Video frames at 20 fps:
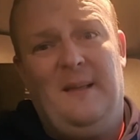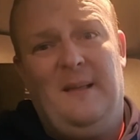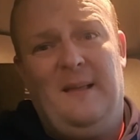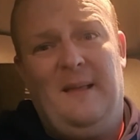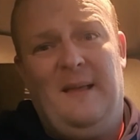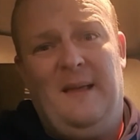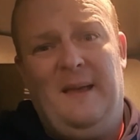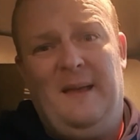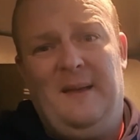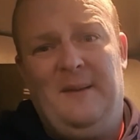
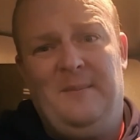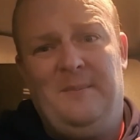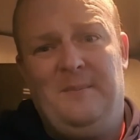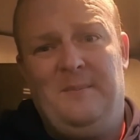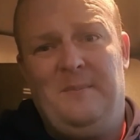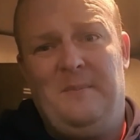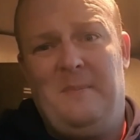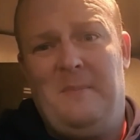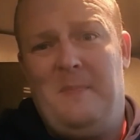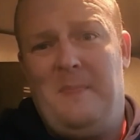
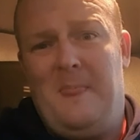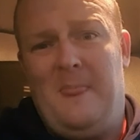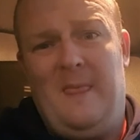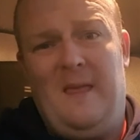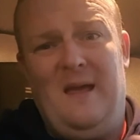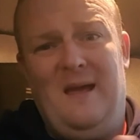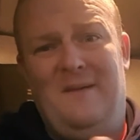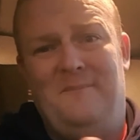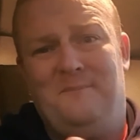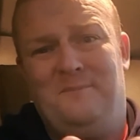
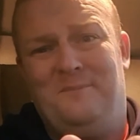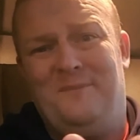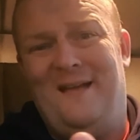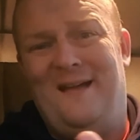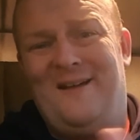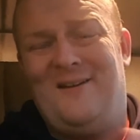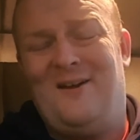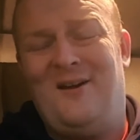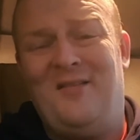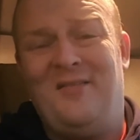
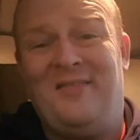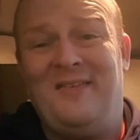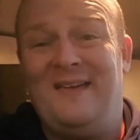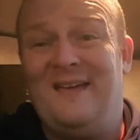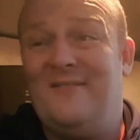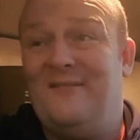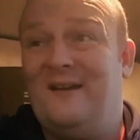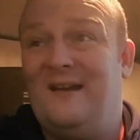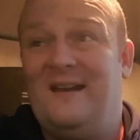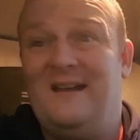I can't
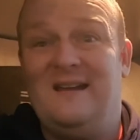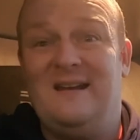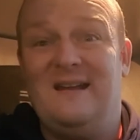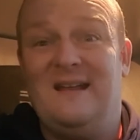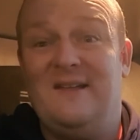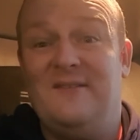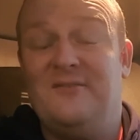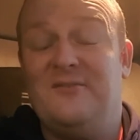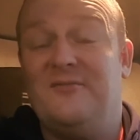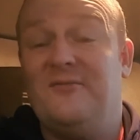think of anything
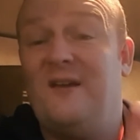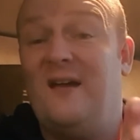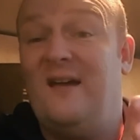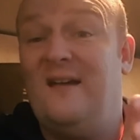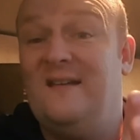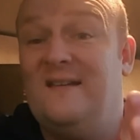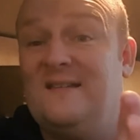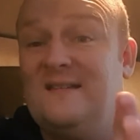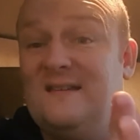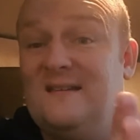else.
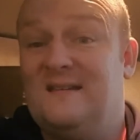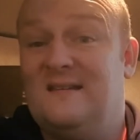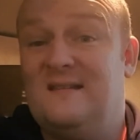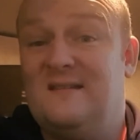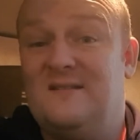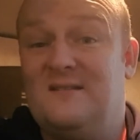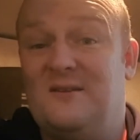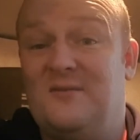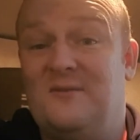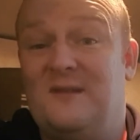Right,
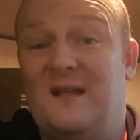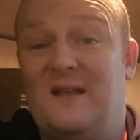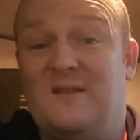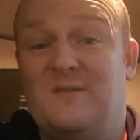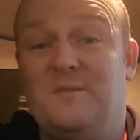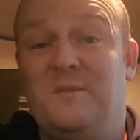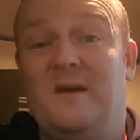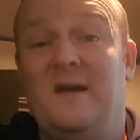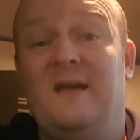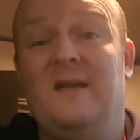so
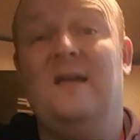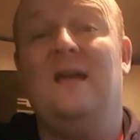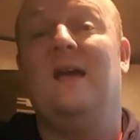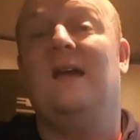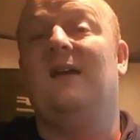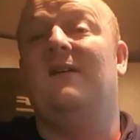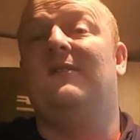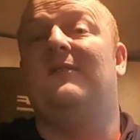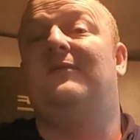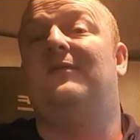that's me.
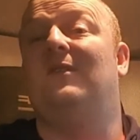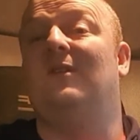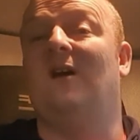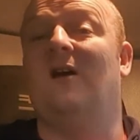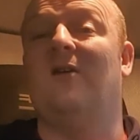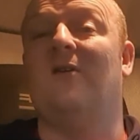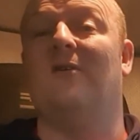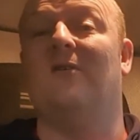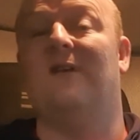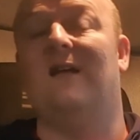If you're
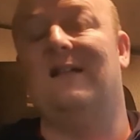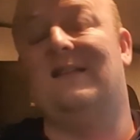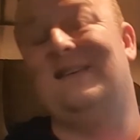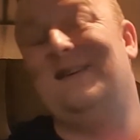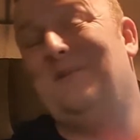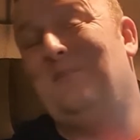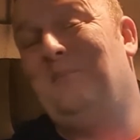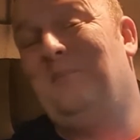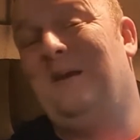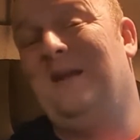not
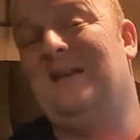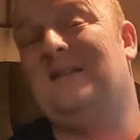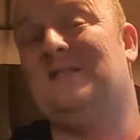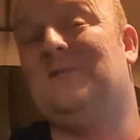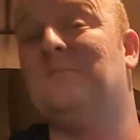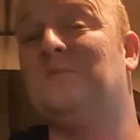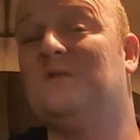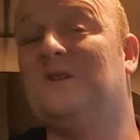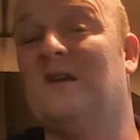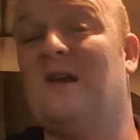already, please
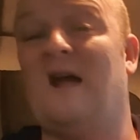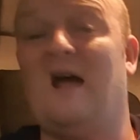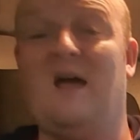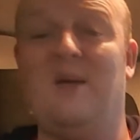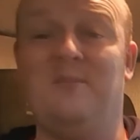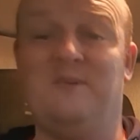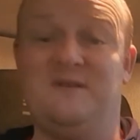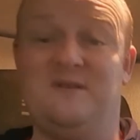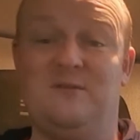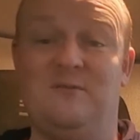
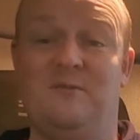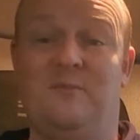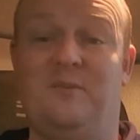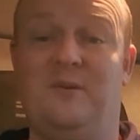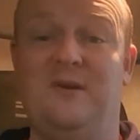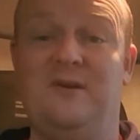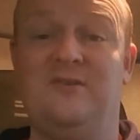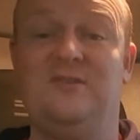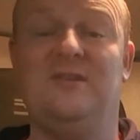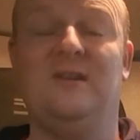subscribe. I do
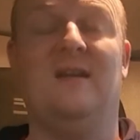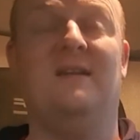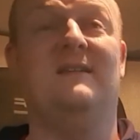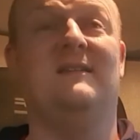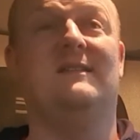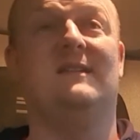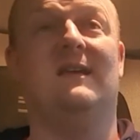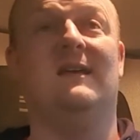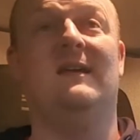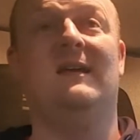
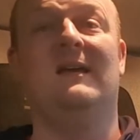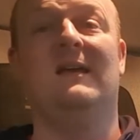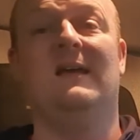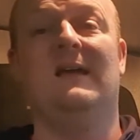appreciate it.